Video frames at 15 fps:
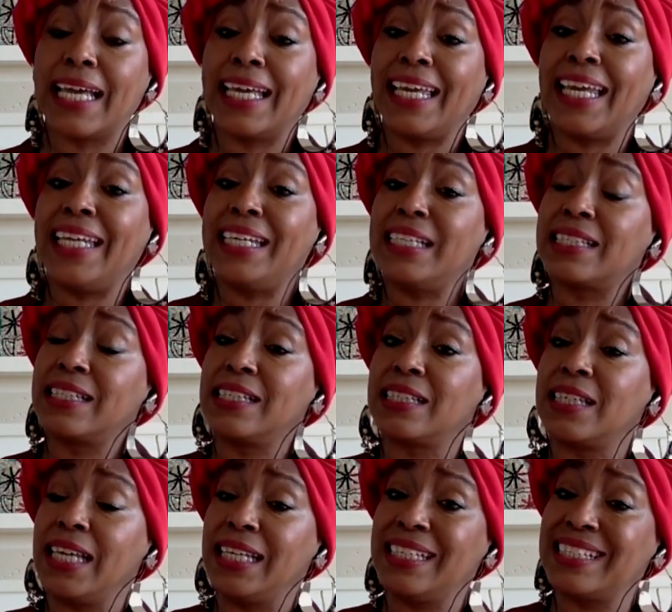It is
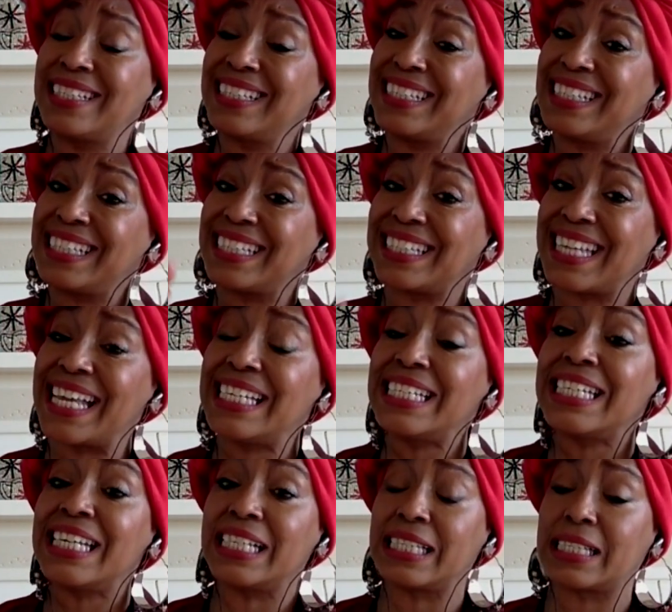the
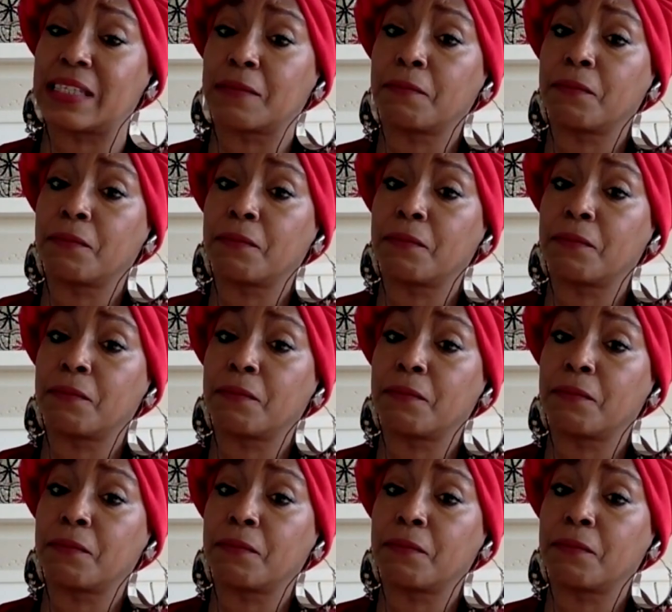descendants